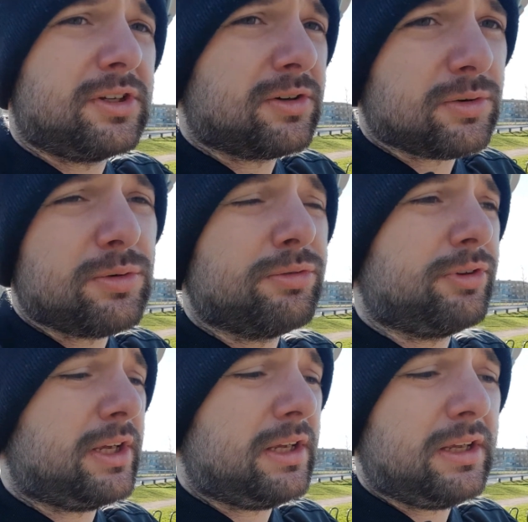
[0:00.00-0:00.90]

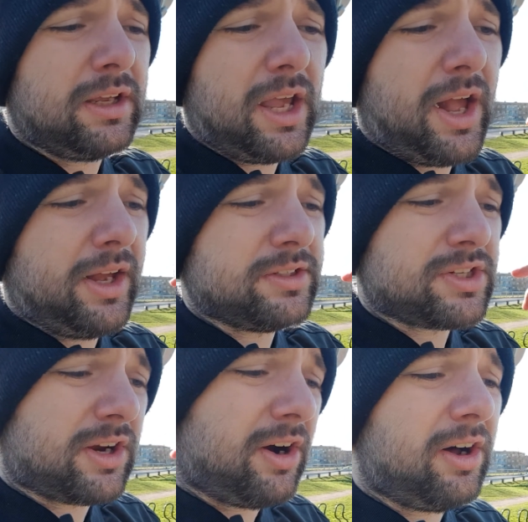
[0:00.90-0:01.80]
Groovy and
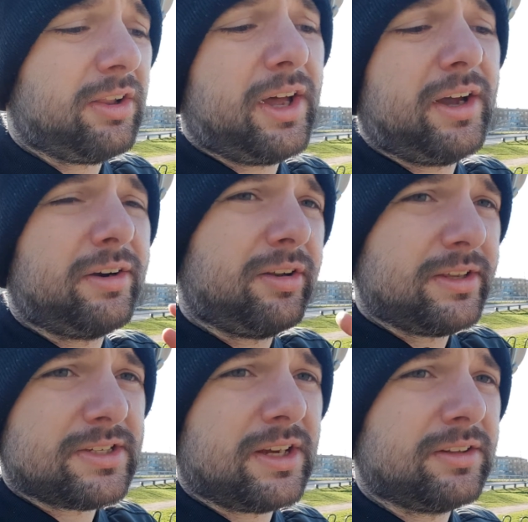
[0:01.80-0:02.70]
Scala and all
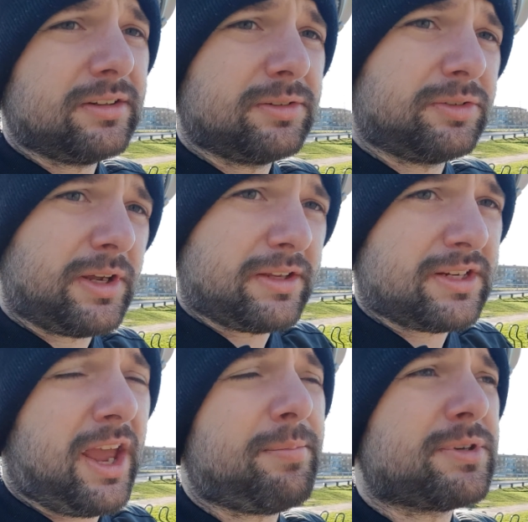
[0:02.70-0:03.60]
these other
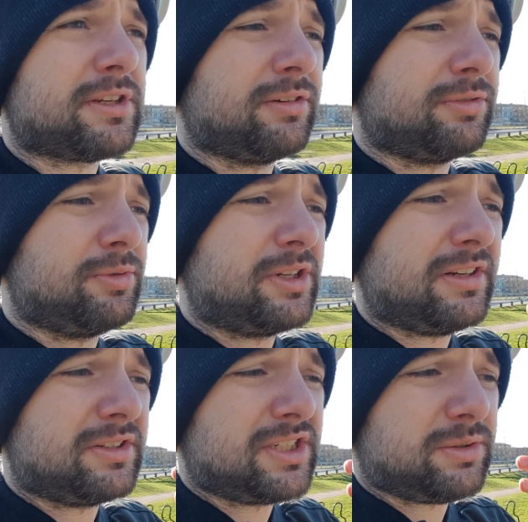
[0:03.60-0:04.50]
attempts of
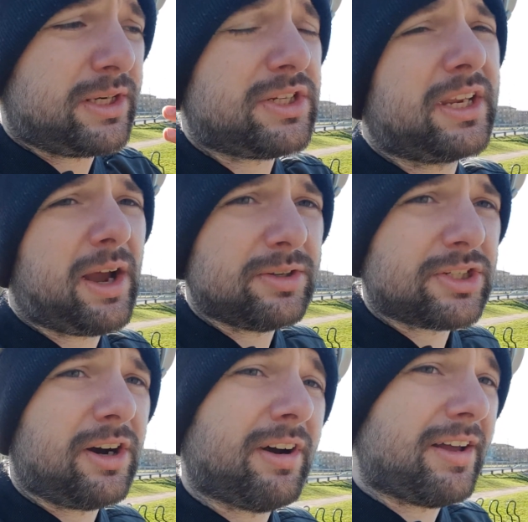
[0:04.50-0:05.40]
switching out
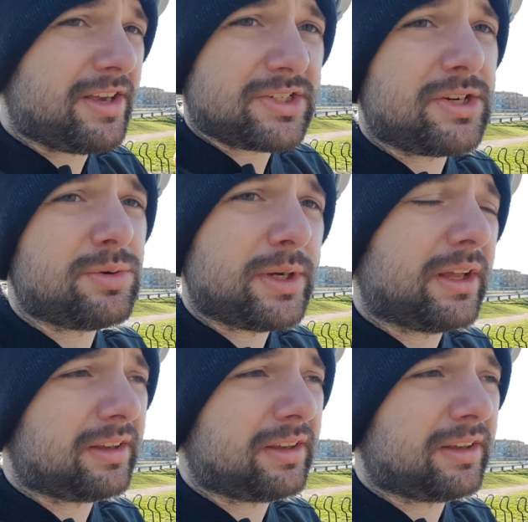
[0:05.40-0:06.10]
Java is doing.